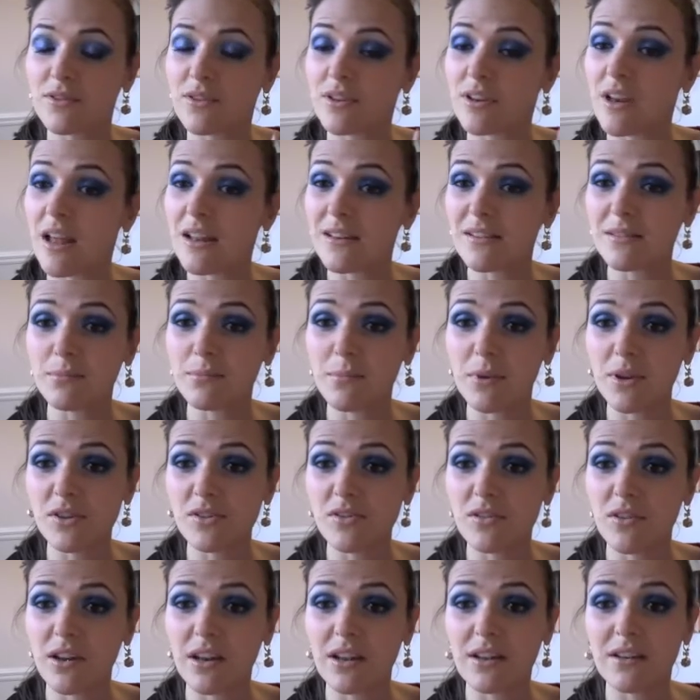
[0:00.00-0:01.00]
You can add as much
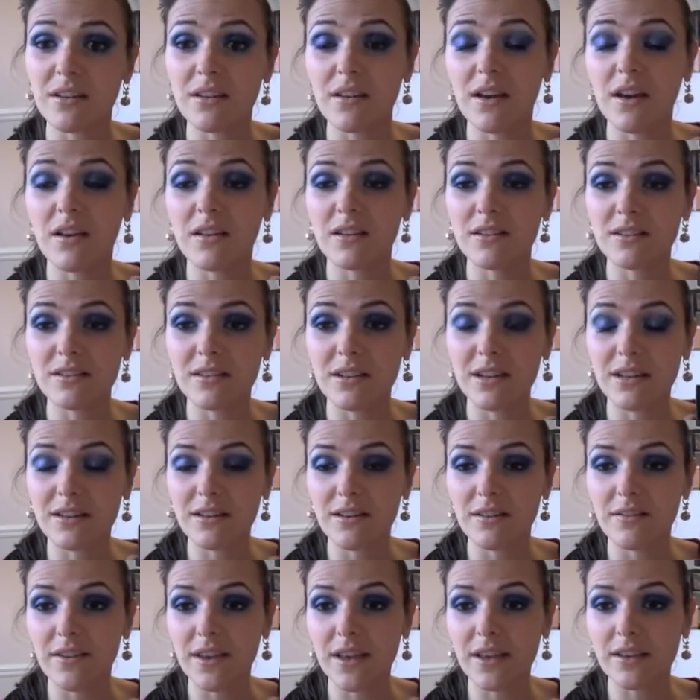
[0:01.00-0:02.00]
or as
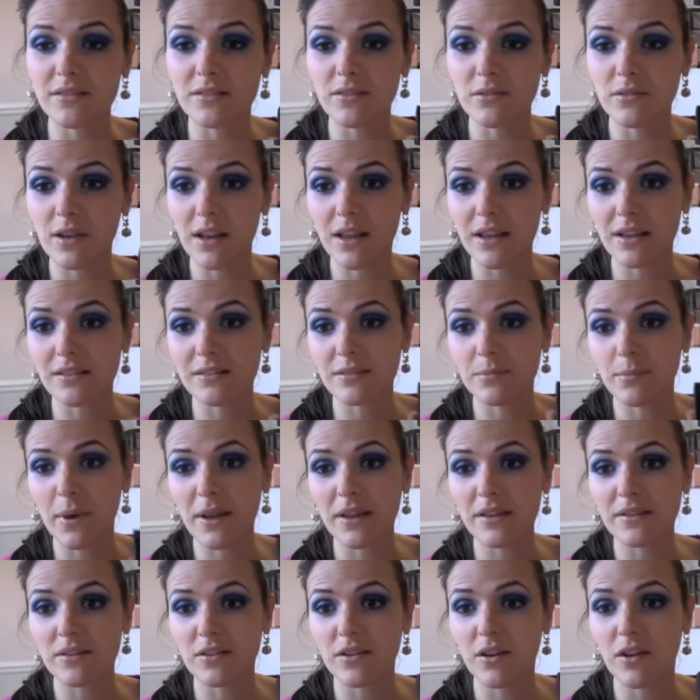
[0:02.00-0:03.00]
little of it as you'd like,
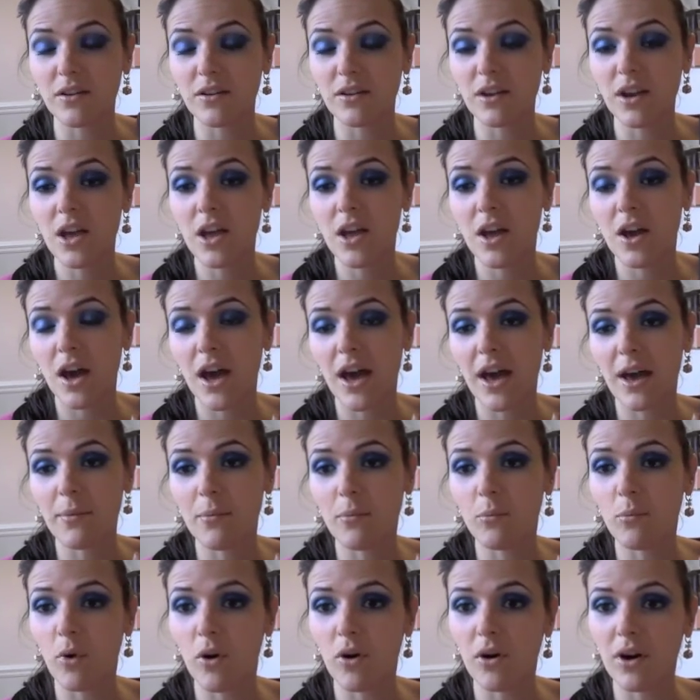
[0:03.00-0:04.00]
depending on
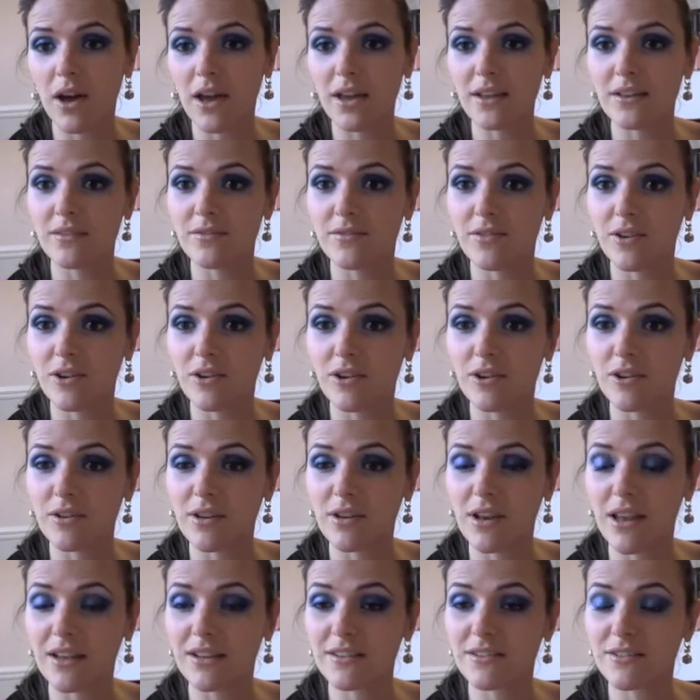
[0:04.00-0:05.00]
what kind of look you'd
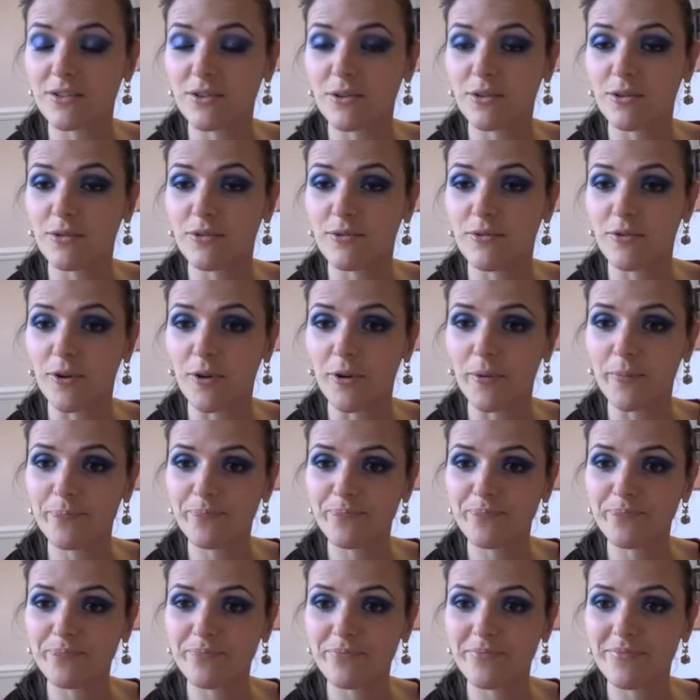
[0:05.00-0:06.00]
like to go for.
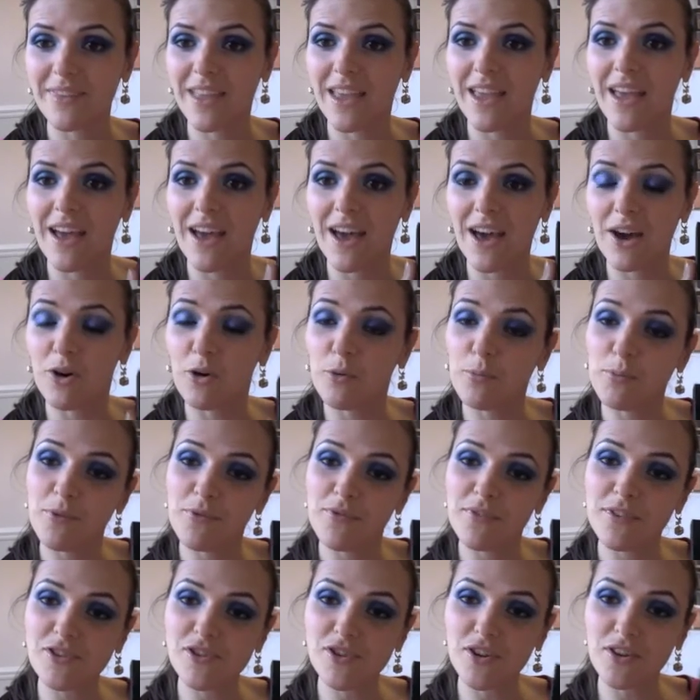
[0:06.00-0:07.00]
I hope
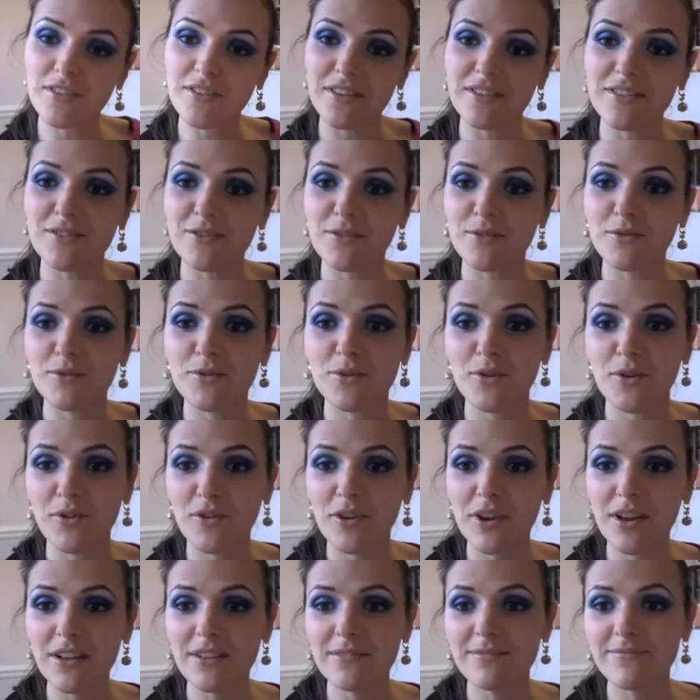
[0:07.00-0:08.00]
you've enjoyed this
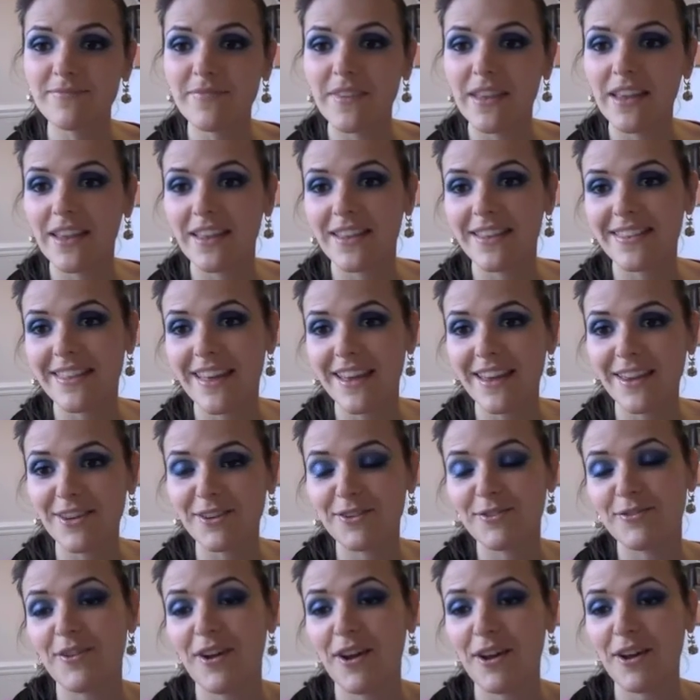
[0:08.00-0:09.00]
tutorial. Thank
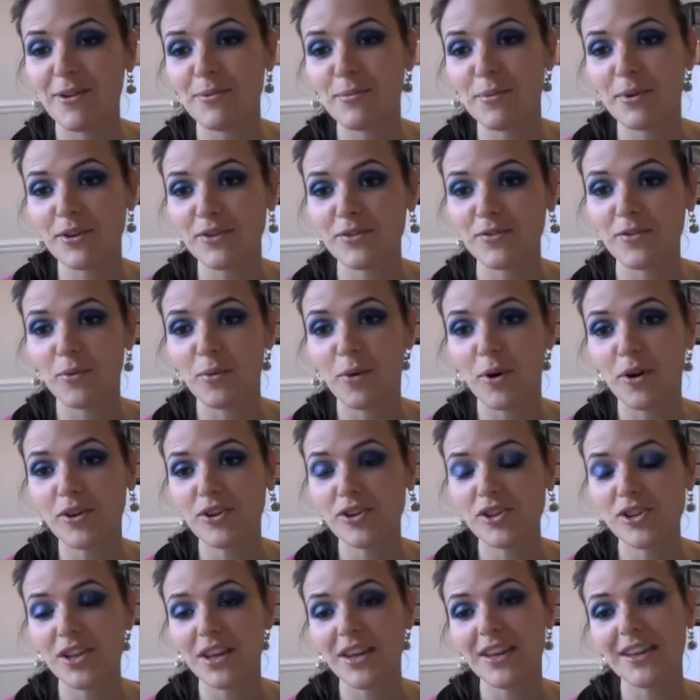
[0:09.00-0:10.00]
you very much for
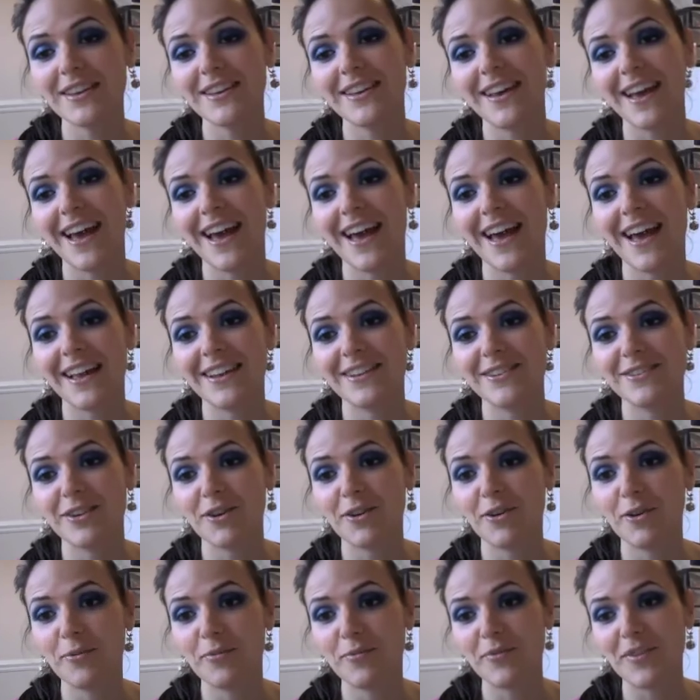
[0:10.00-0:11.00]
watching, and
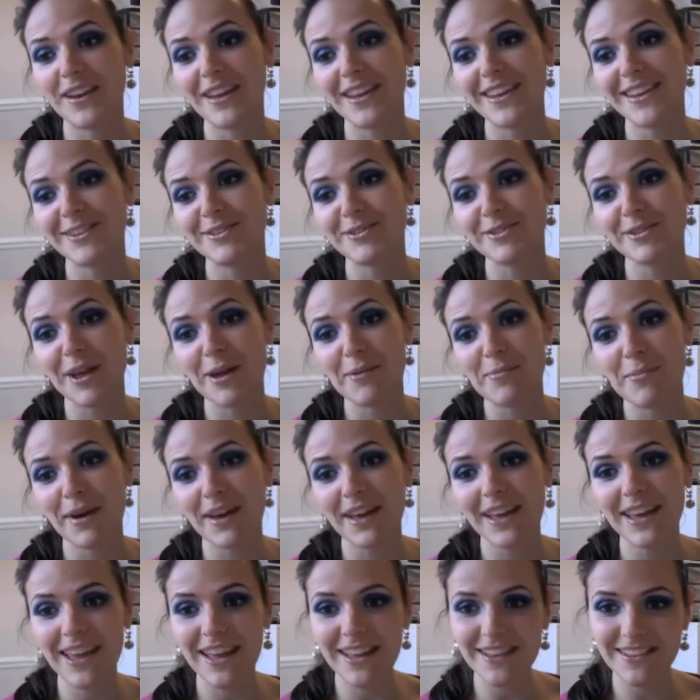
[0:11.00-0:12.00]
hopefully you'll come
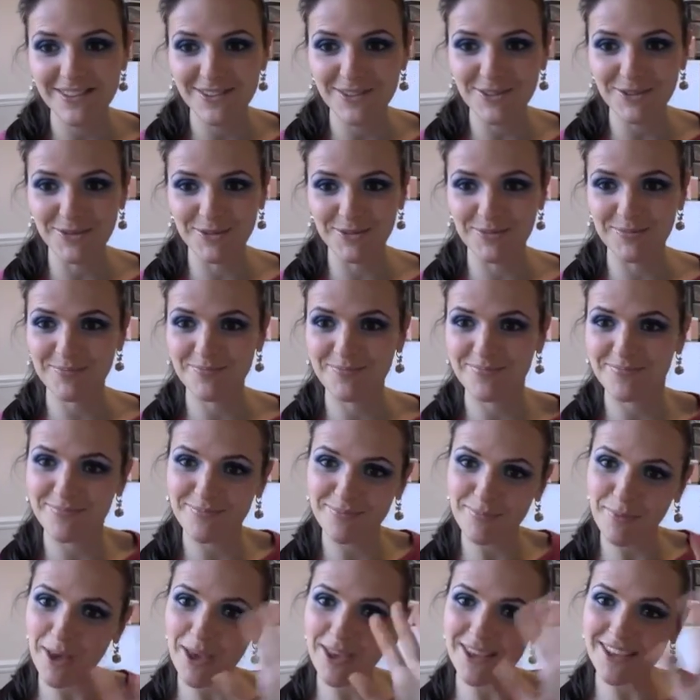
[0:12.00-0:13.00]
back again soon.
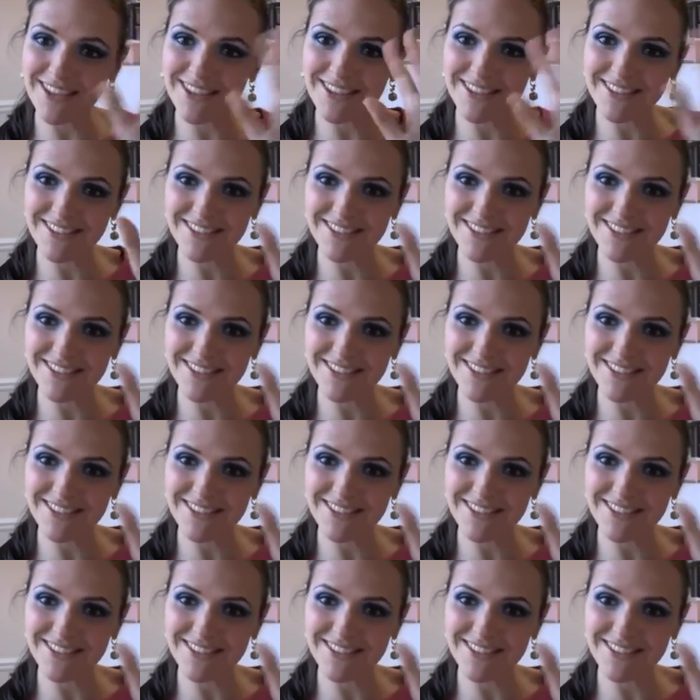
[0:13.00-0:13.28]
Bye.